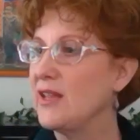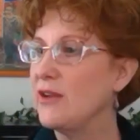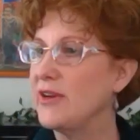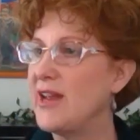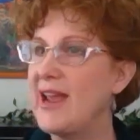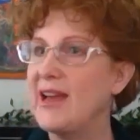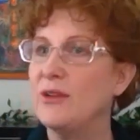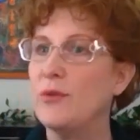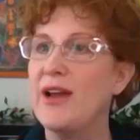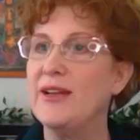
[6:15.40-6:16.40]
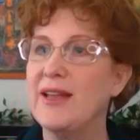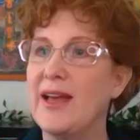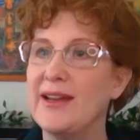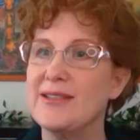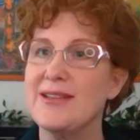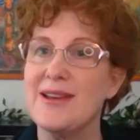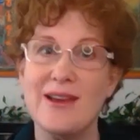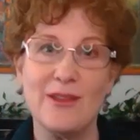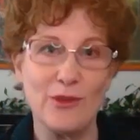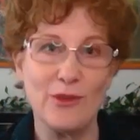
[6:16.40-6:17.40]
you inhale white light
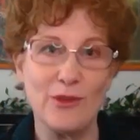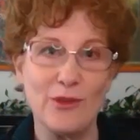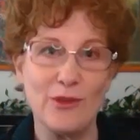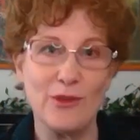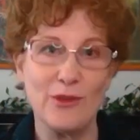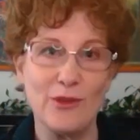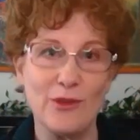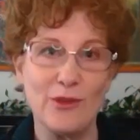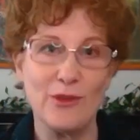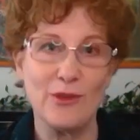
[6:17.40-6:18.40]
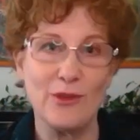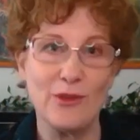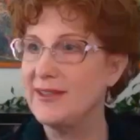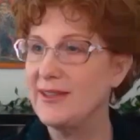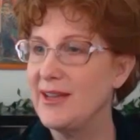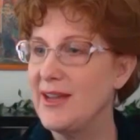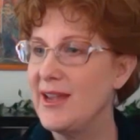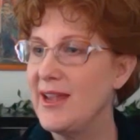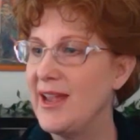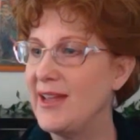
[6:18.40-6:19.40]
in through the top of your head
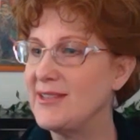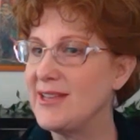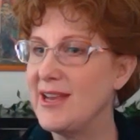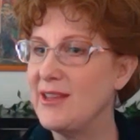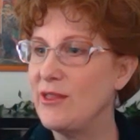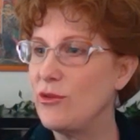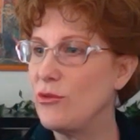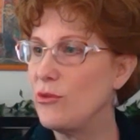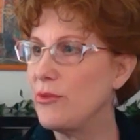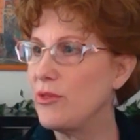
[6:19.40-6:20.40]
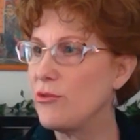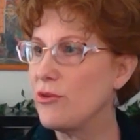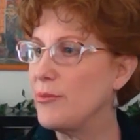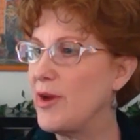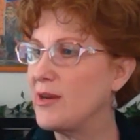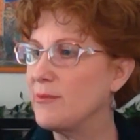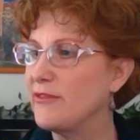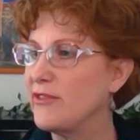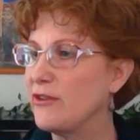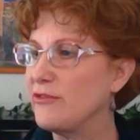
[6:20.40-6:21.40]
and in through the bottom
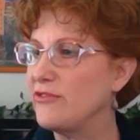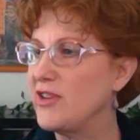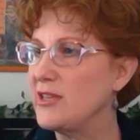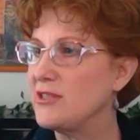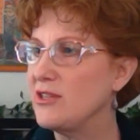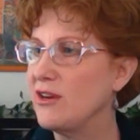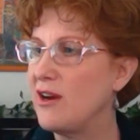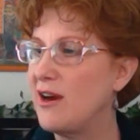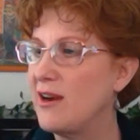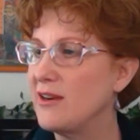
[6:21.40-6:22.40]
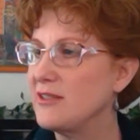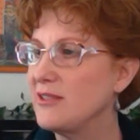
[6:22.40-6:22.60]
of your feet to your heart.